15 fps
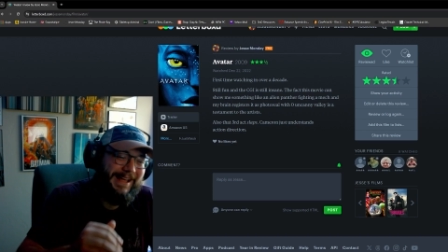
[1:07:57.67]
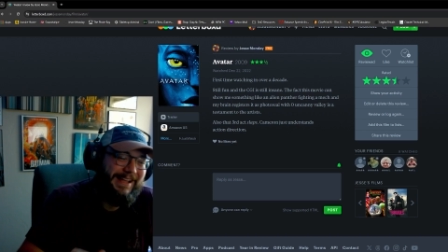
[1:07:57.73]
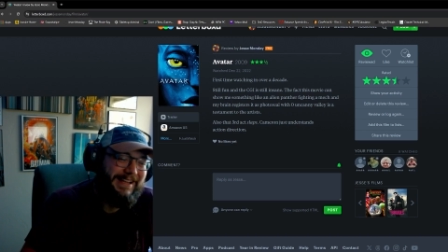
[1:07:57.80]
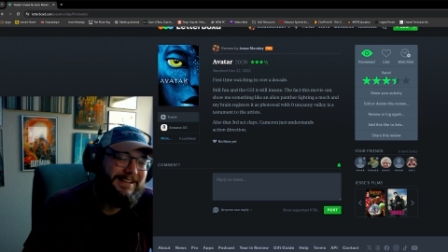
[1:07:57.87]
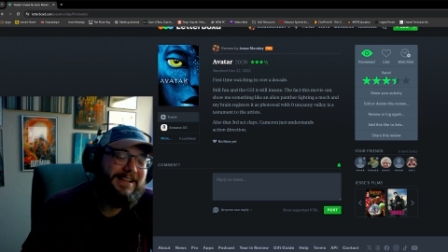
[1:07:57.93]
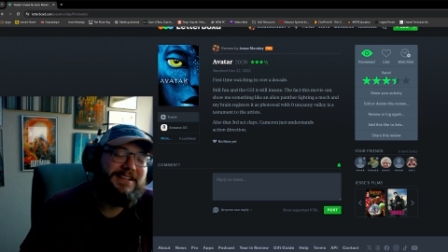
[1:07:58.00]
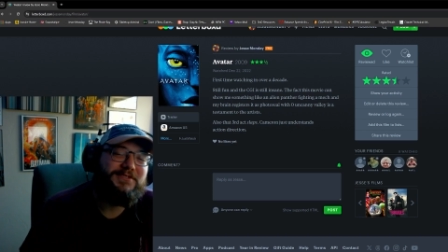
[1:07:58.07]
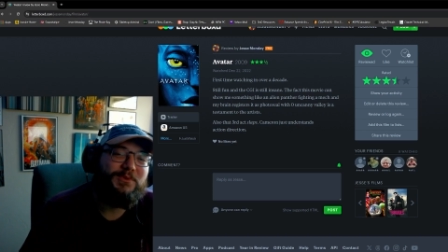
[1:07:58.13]

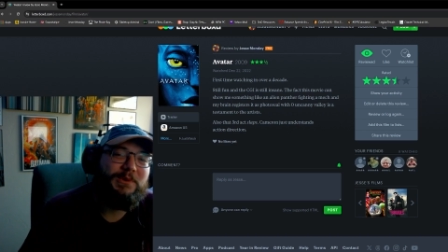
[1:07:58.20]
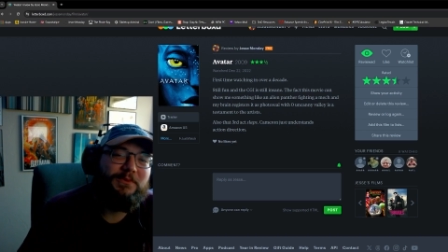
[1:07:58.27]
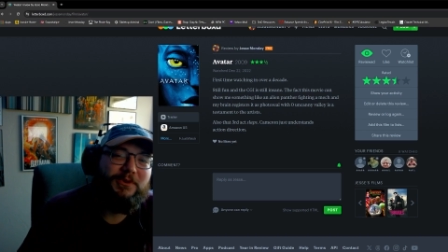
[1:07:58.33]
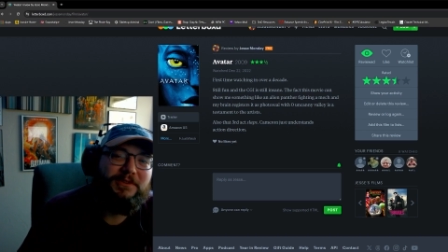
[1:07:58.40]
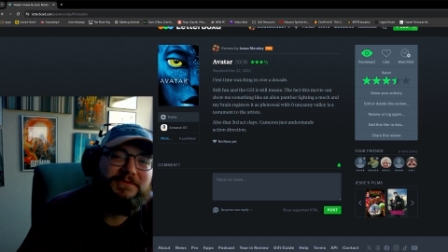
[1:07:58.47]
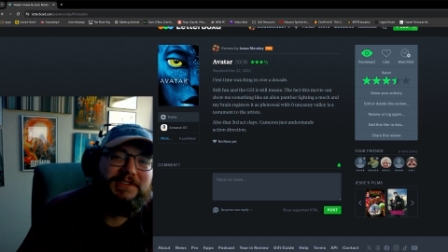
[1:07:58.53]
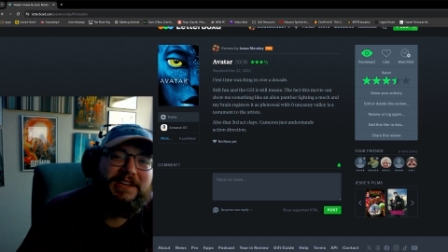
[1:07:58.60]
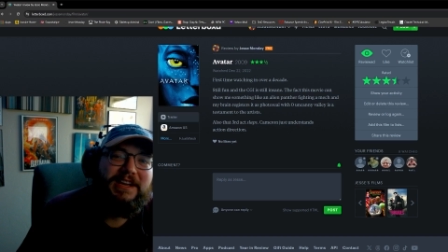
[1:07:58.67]
Dances with
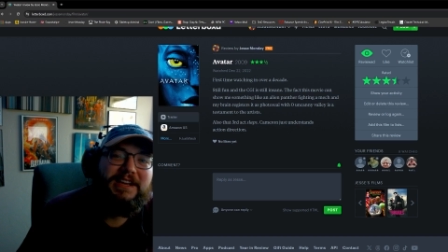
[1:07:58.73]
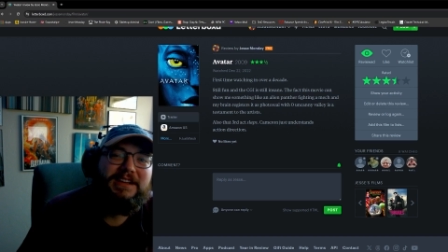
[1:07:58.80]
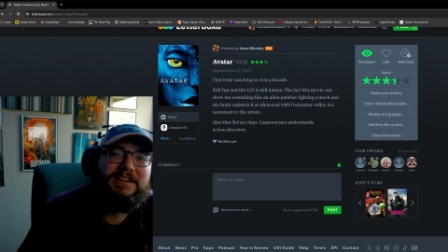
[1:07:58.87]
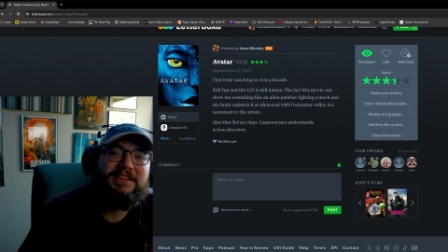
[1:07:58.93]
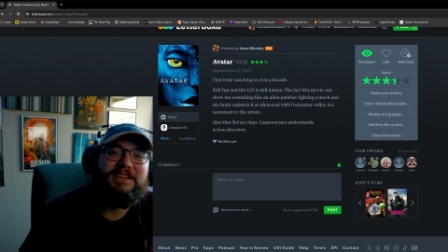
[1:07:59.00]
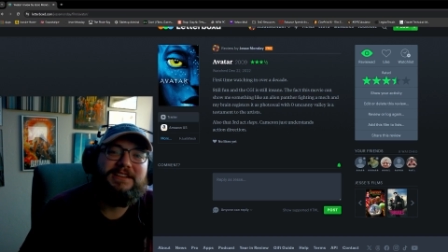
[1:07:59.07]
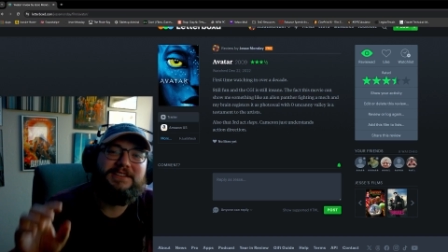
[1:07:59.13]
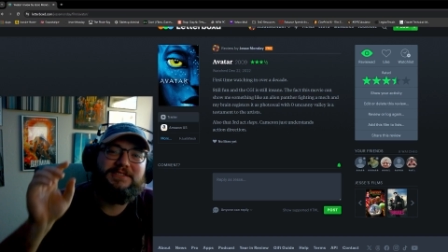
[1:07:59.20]
Wolves
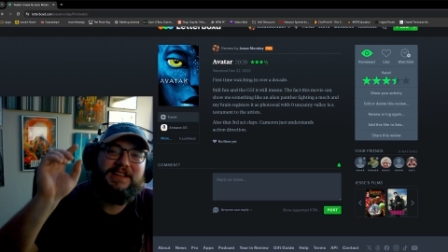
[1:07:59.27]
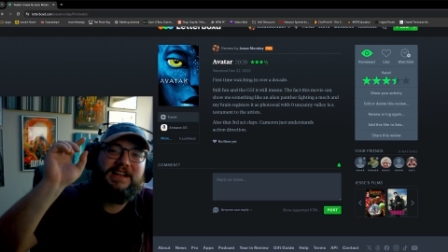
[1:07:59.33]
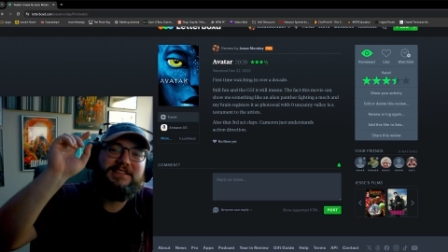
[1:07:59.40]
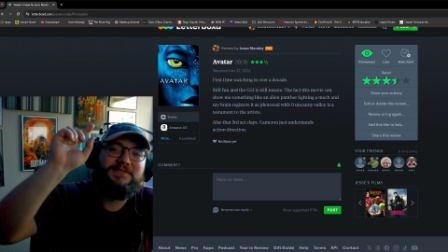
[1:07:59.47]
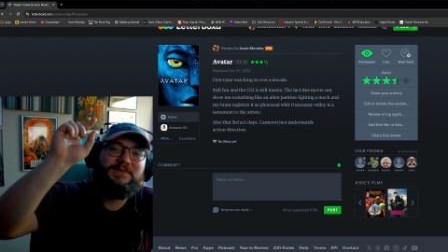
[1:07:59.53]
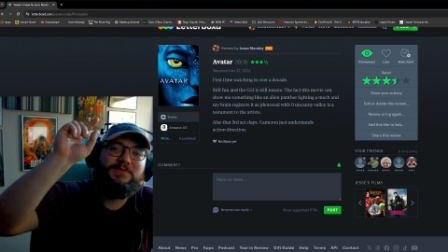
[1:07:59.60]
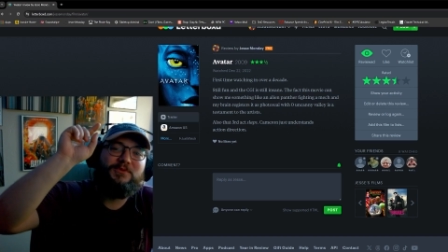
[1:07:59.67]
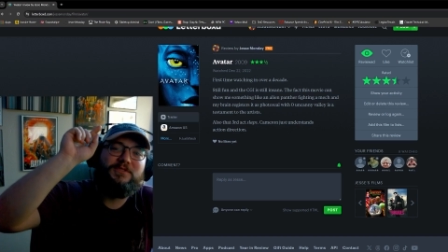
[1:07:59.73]

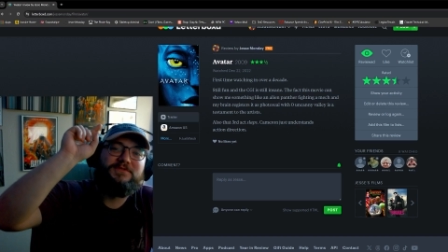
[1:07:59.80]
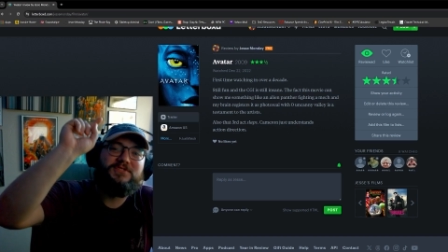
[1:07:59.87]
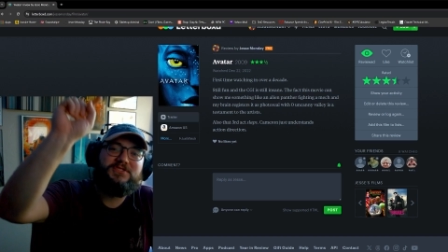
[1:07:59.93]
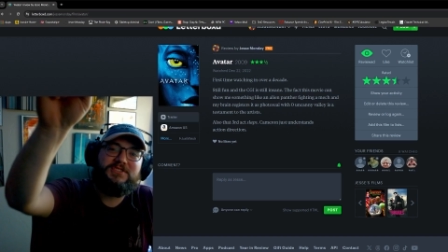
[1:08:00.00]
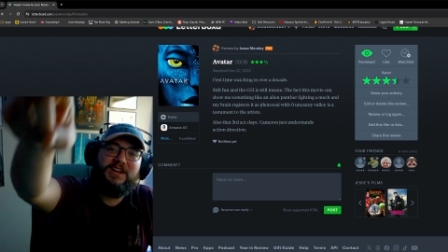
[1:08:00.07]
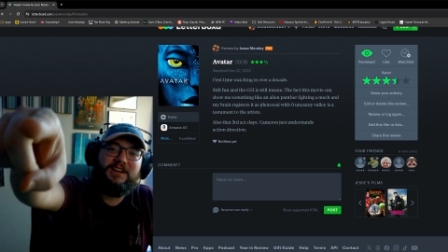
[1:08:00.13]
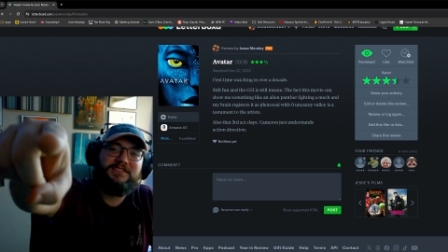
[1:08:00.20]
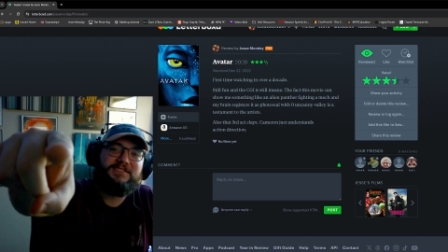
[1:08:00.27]

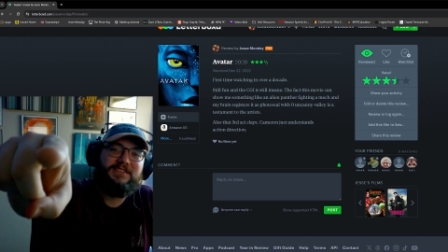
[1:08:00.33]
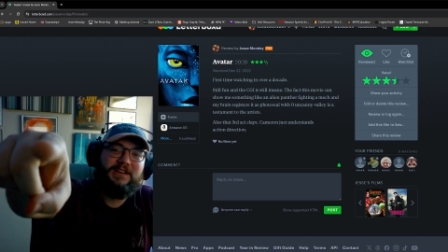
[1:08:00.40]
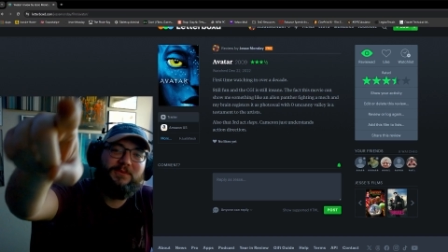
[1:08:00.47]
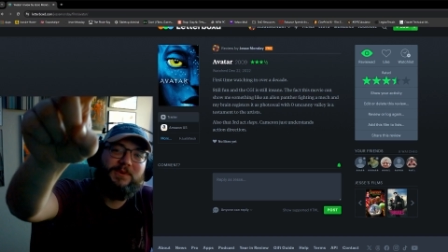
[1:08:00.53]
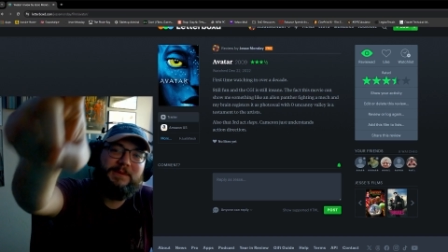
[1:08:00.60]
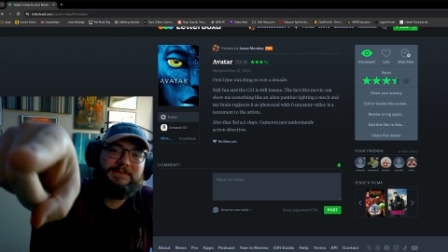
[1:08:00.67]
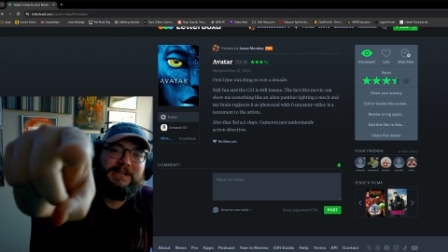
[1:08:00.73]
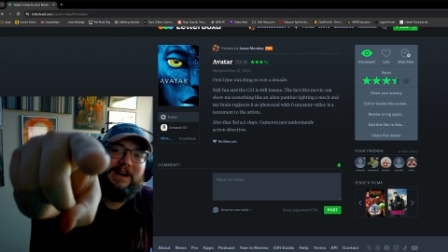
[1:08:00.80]
sucks. It
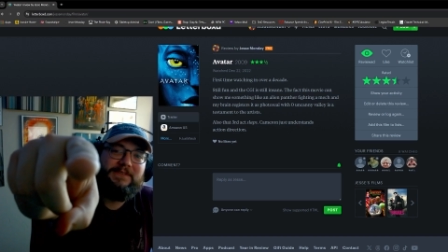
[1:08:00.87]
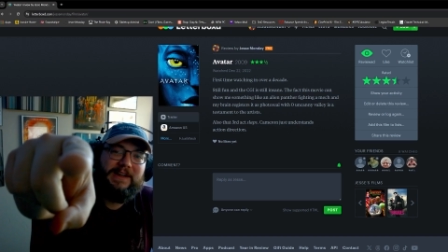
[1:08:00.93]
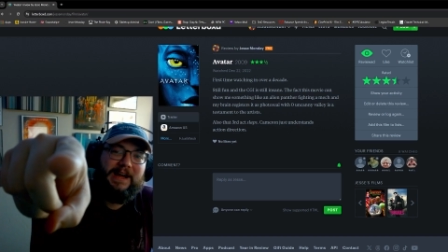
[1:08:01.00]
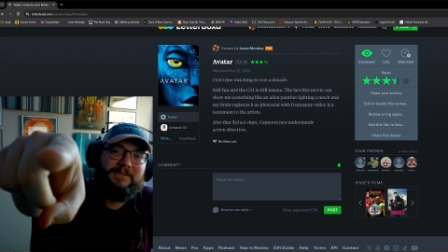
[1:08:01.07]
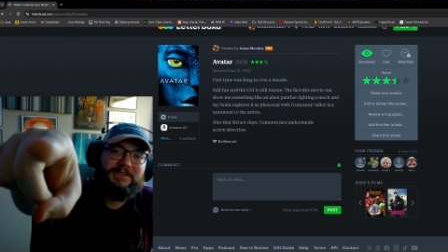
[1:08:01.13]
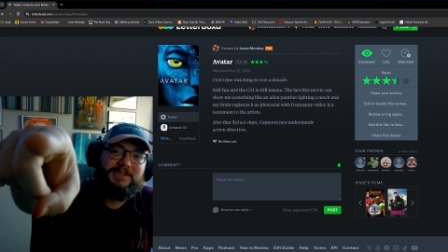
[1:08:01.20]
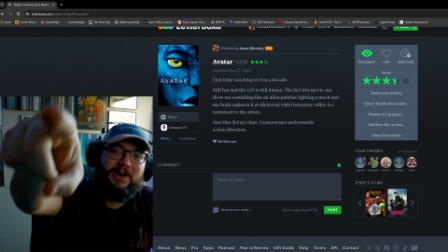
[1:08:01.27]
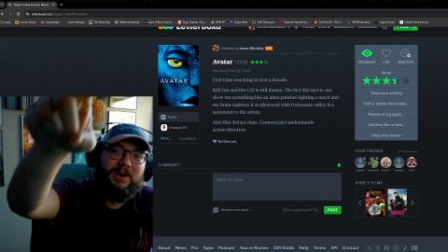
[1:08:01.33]
ripped off
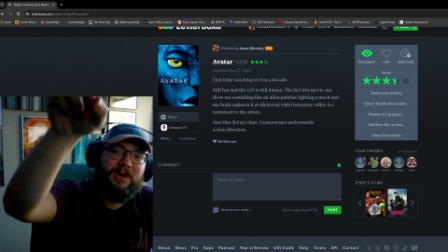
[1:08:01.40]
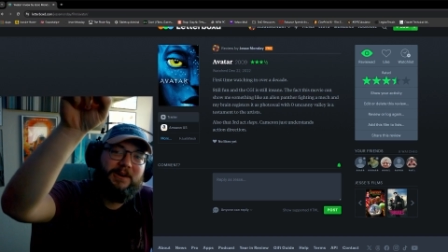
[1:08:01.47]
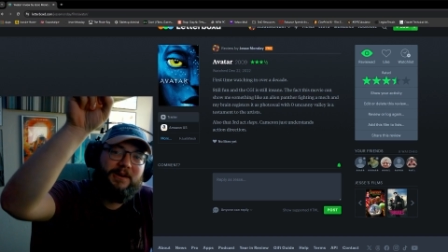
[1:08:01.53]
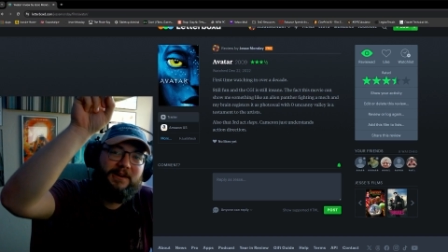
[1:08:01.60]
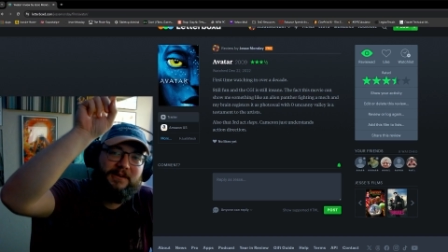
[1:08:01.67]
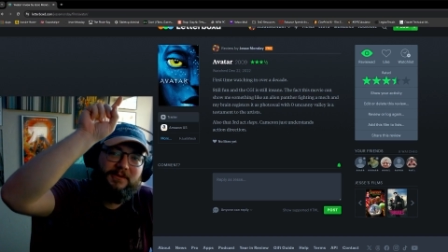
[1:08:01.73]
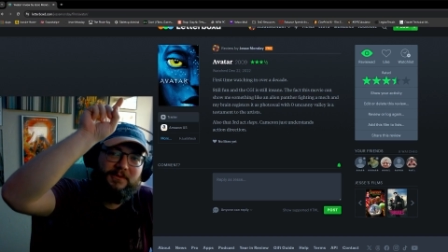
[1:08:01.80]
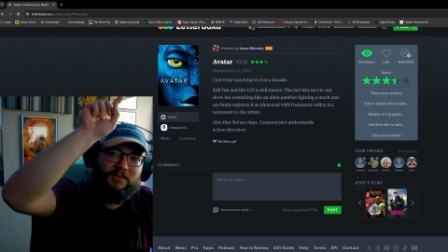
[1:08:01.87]
Avatar
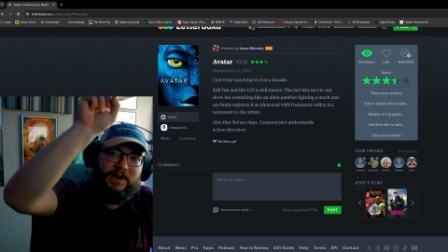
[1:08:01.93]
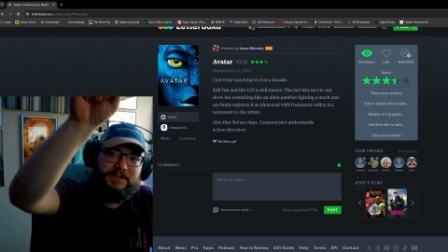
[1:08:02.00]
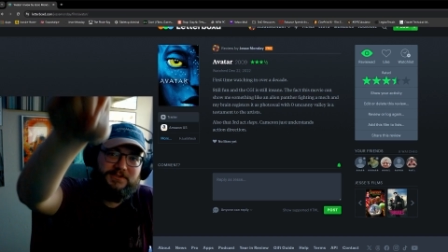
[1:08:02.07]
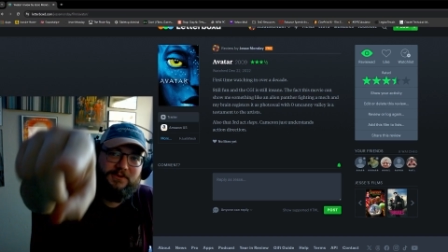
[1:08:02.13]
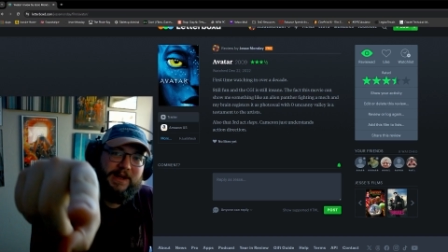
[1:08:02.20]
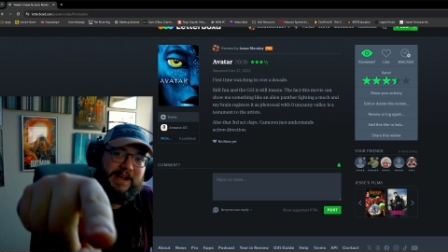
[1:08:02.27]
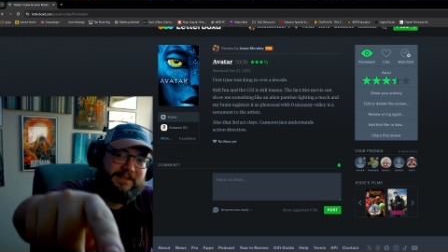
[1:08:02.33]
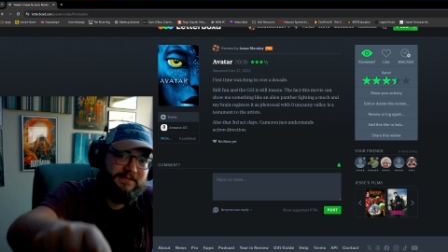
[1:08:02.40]

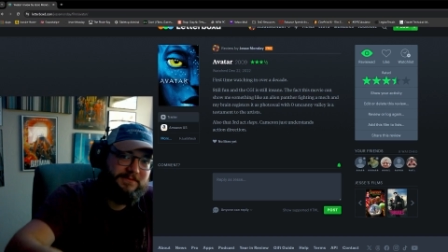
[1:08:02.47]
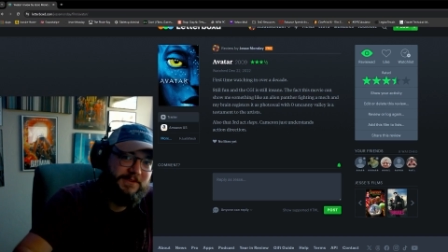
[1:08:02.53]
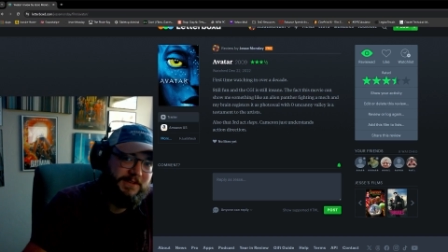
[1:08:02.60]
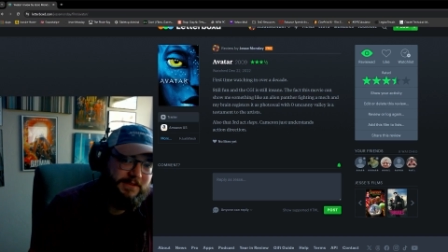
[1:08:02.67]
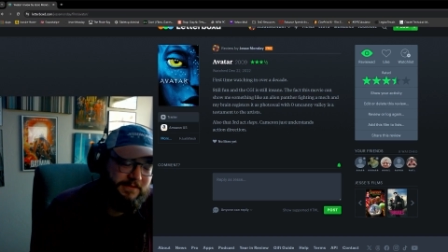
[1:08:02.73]
retroactively.